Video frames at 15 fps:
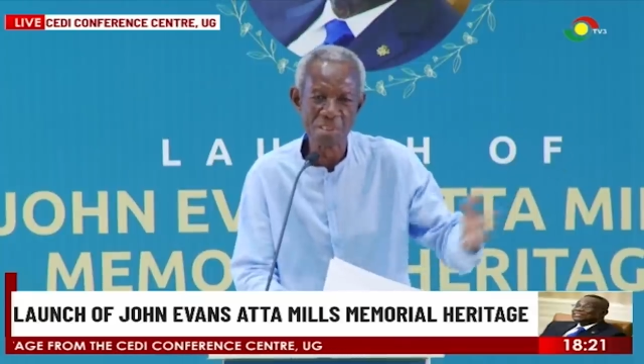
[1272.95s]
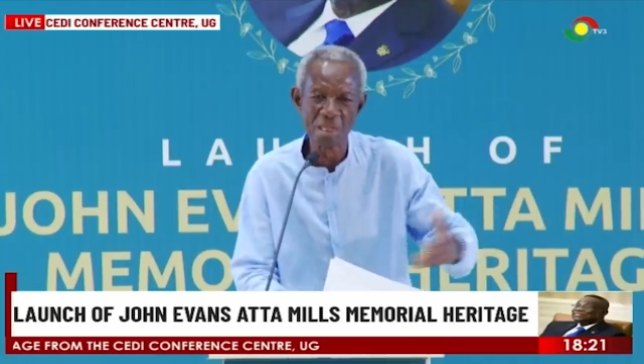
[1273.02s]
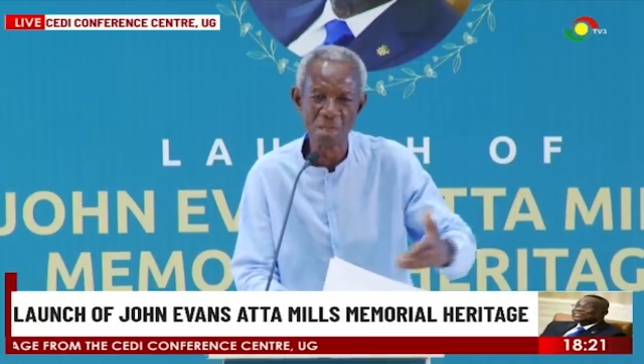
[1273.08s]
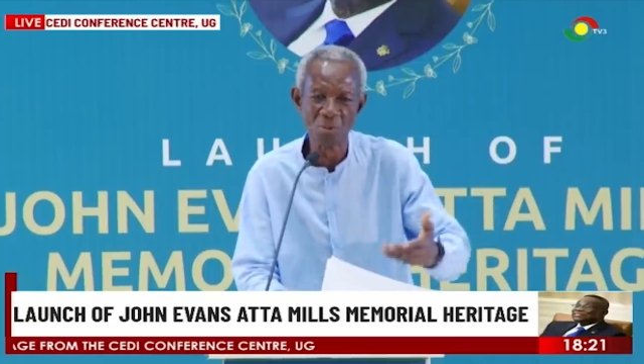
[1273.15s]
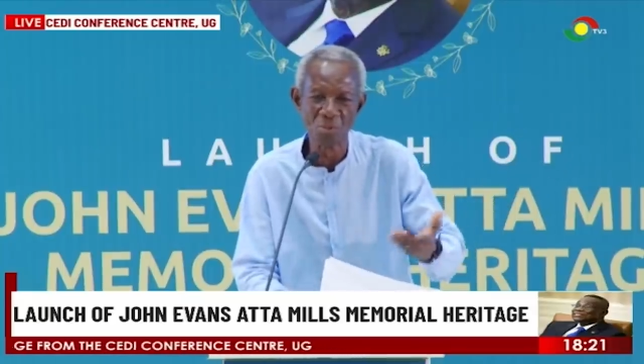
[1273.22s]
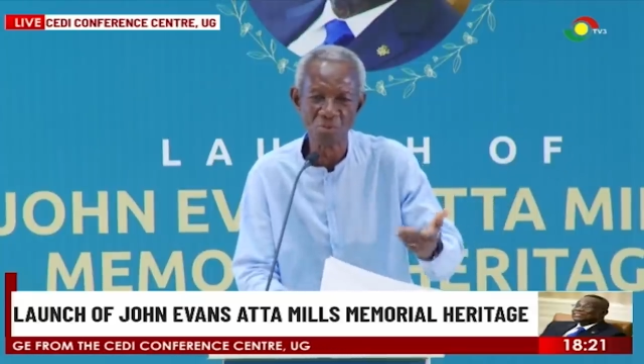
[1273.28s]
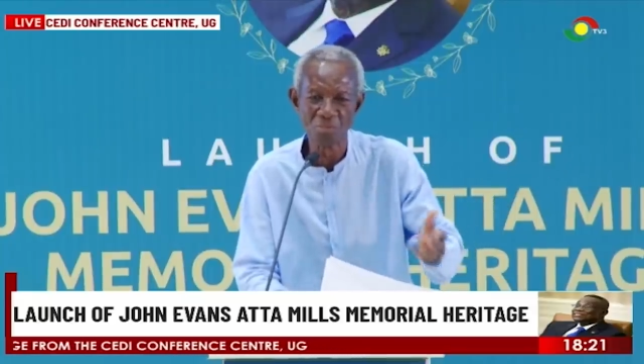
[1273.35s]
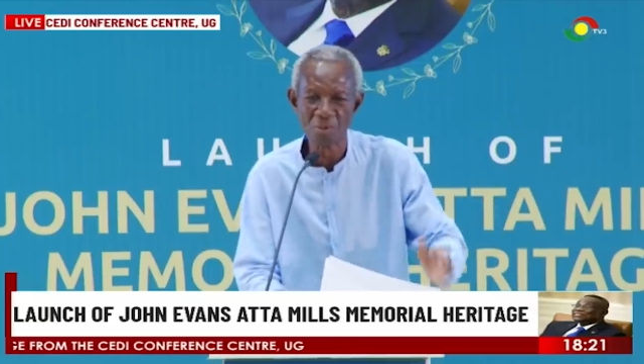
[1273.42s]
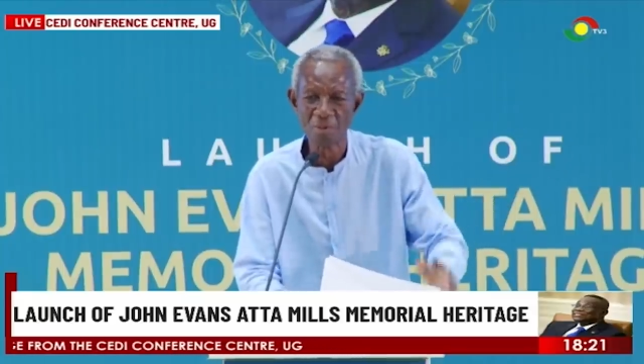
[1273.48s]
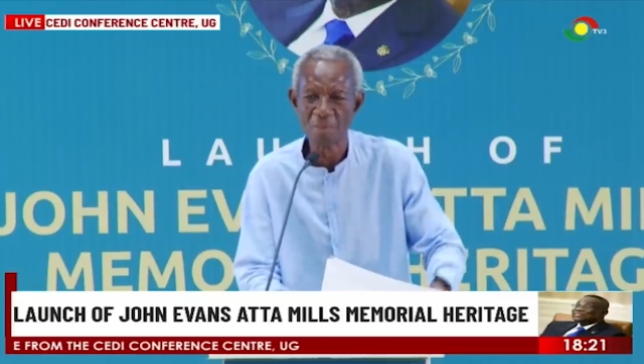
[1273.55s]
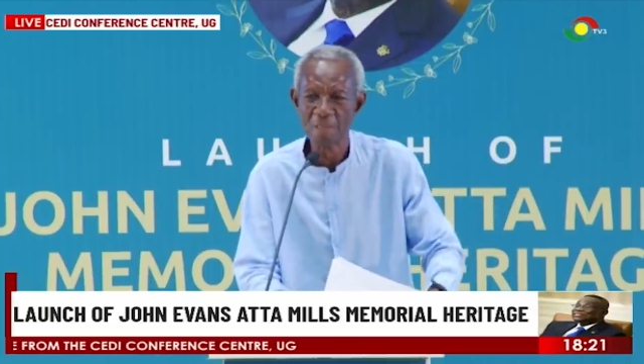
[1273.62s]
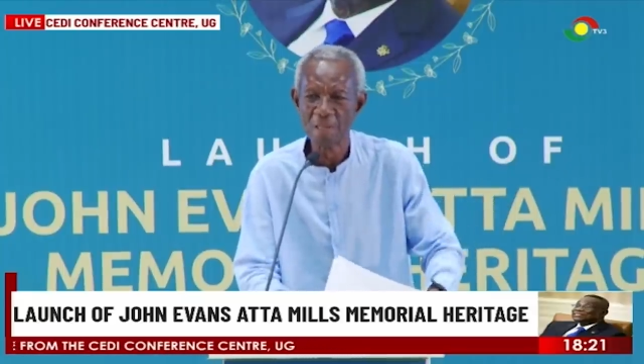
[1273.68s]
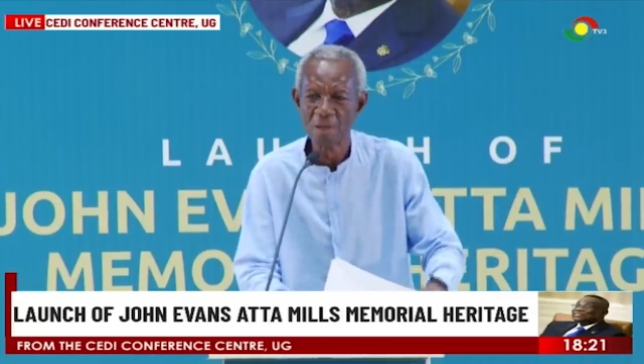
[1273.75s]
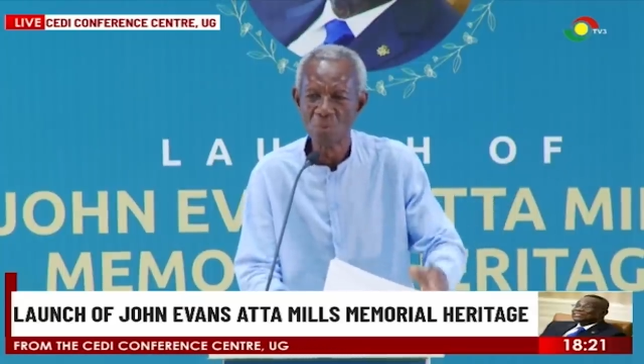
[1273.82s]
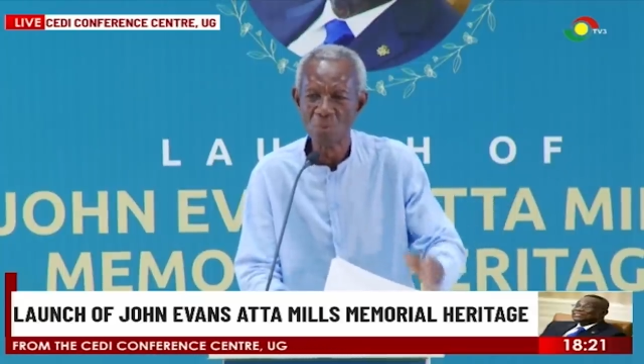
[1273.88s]
And he said, look,
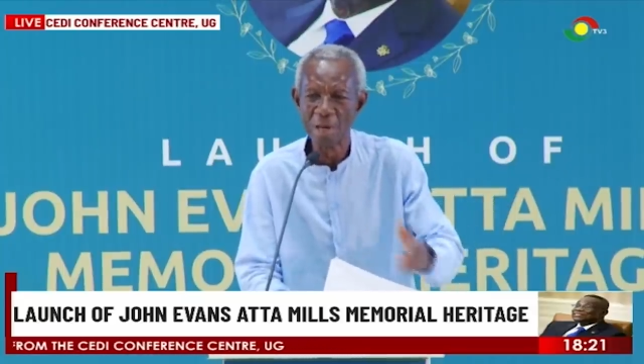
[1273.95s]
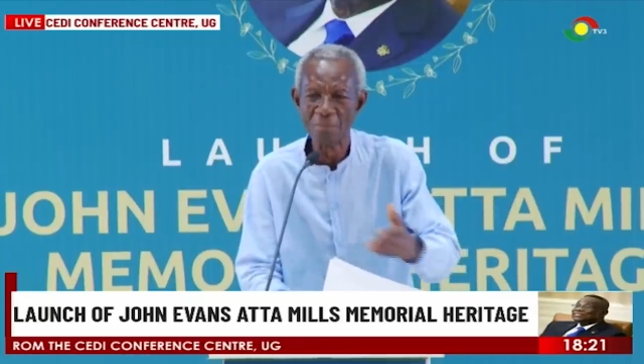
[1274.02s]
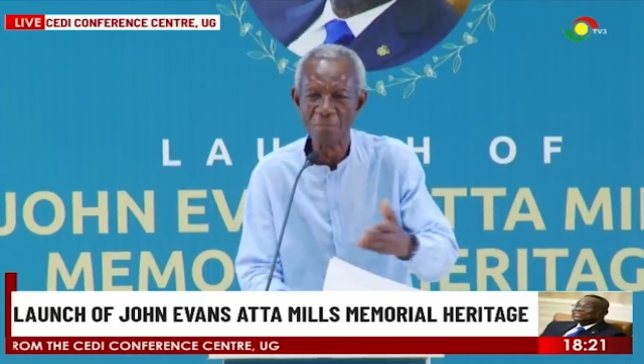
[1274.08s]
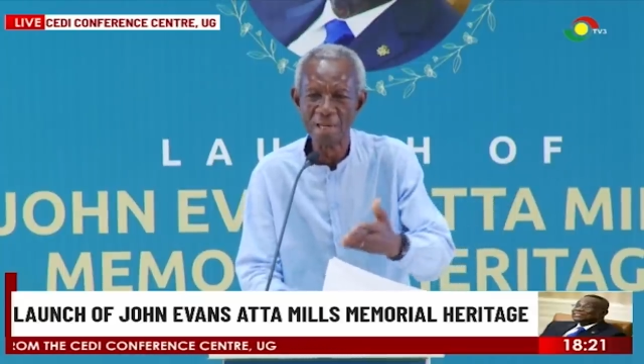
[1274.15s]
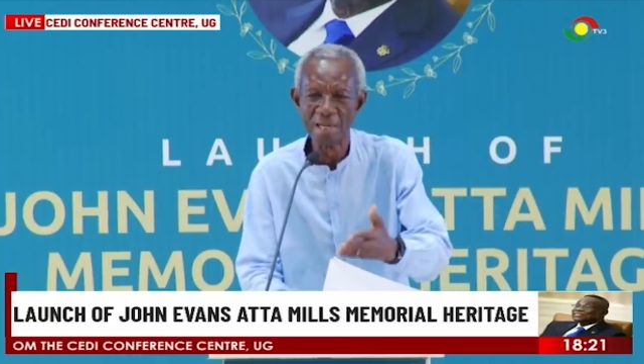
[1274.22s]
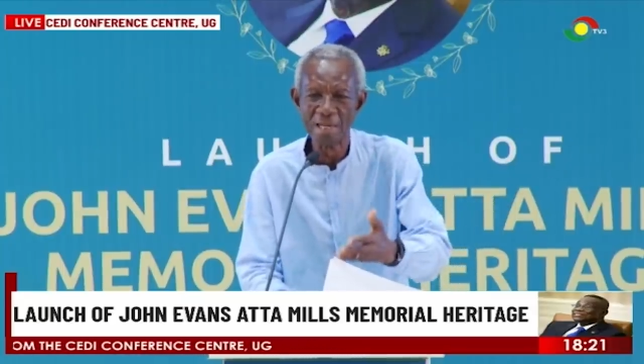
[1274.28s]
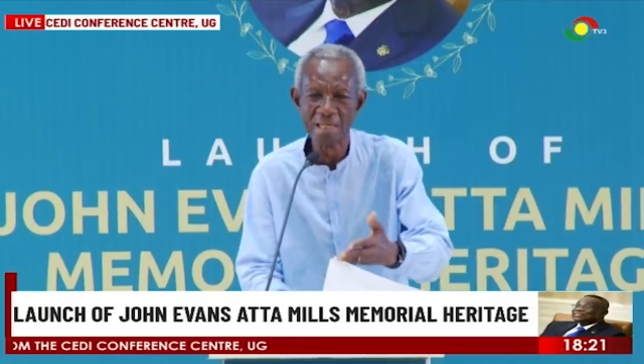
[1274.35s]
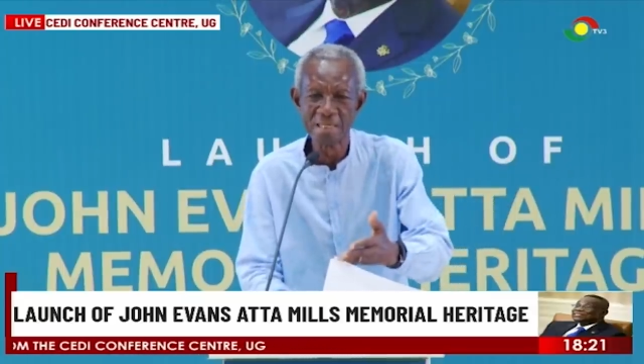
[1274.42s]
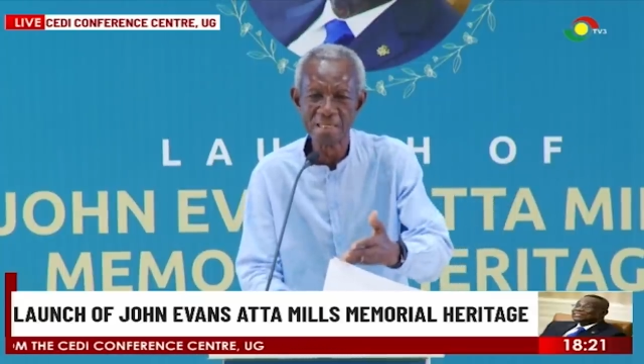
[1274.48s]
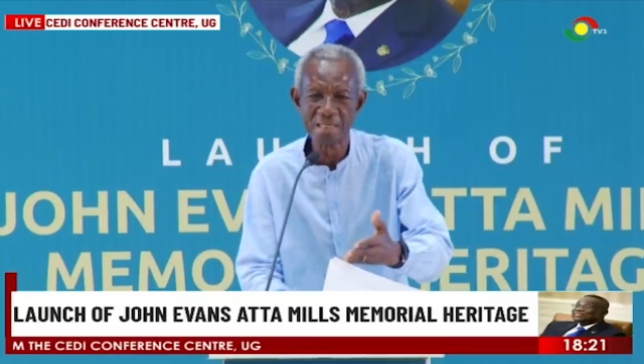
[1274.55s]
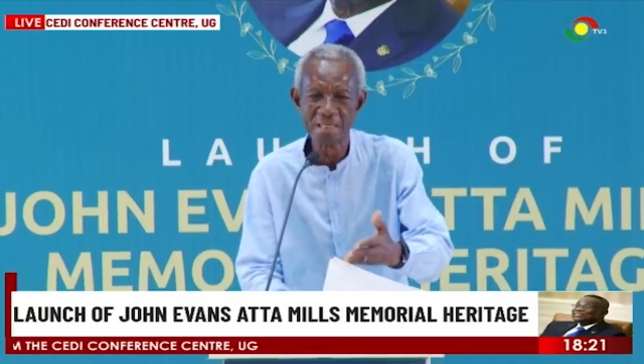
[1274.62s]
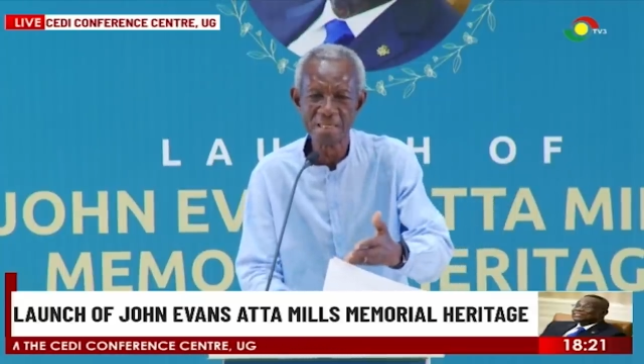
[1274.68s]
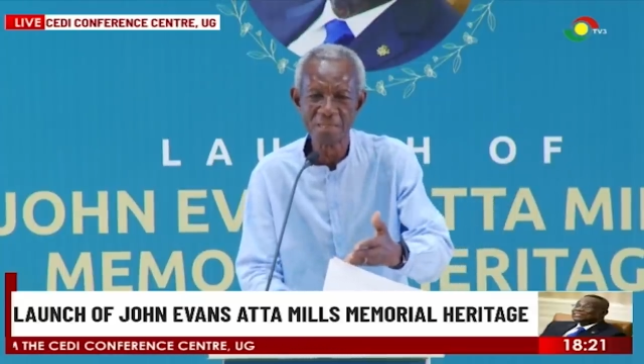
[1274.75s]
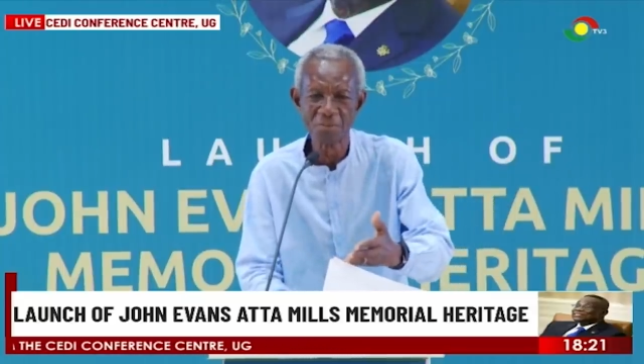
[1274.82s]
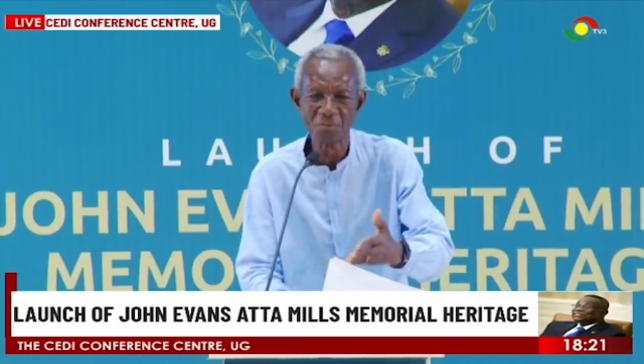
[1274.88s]
we have a
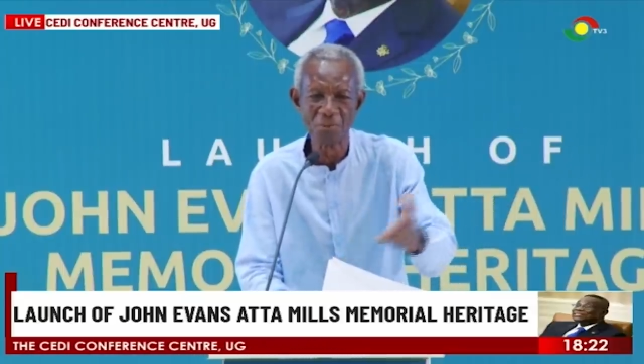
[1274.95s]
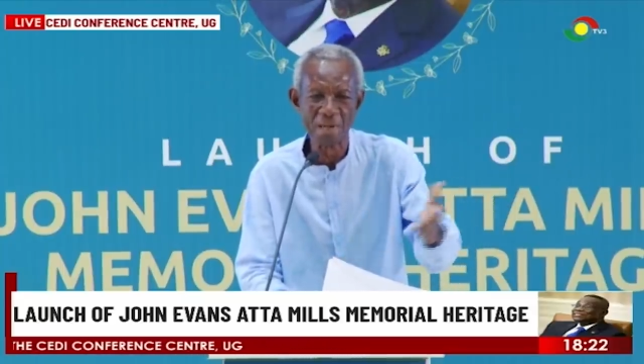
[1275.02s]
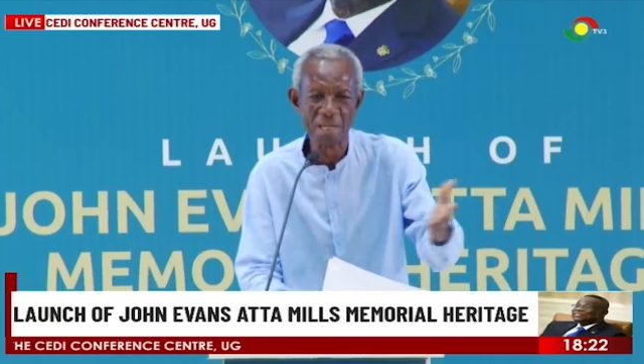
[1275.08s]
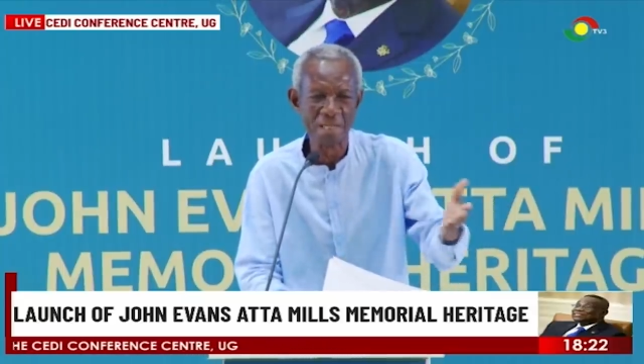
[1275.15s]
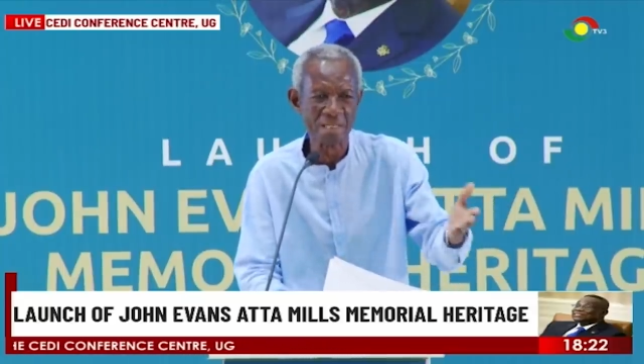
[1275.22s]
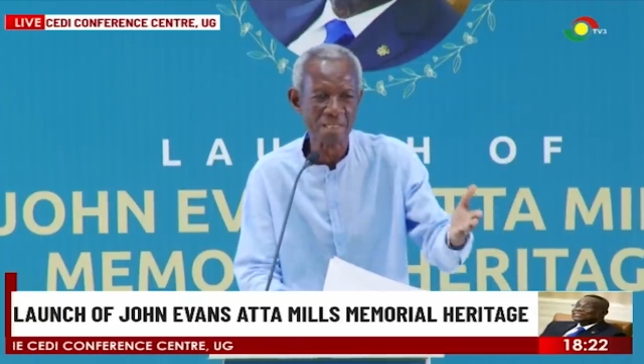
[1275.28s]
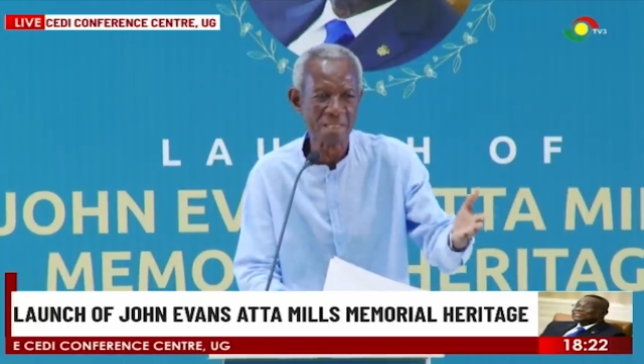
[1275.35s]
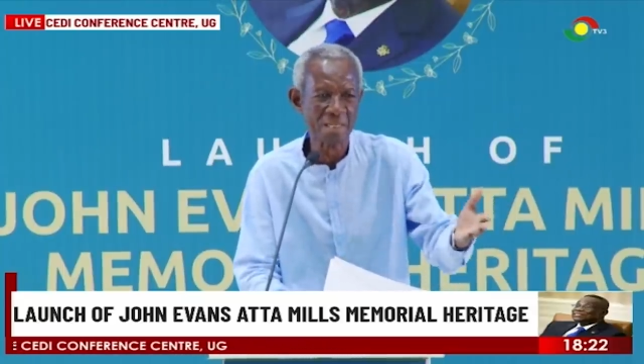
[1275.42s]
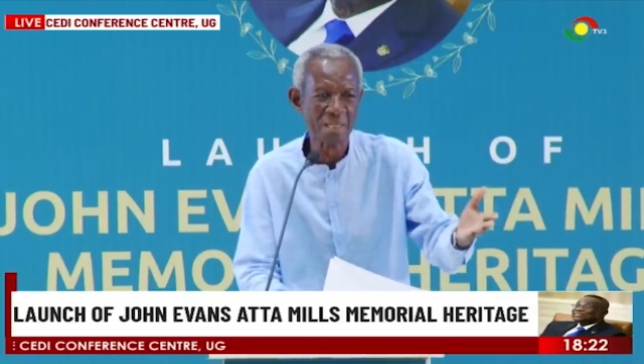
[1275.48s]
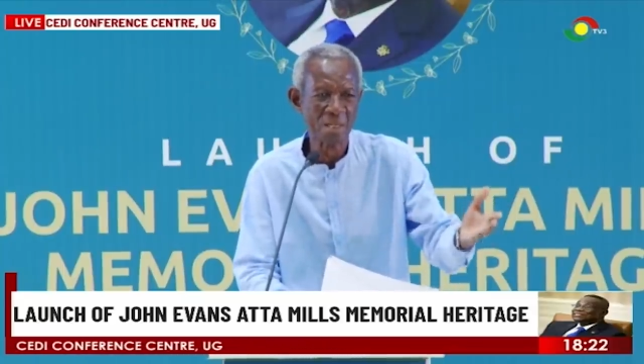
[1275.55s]
legacy fund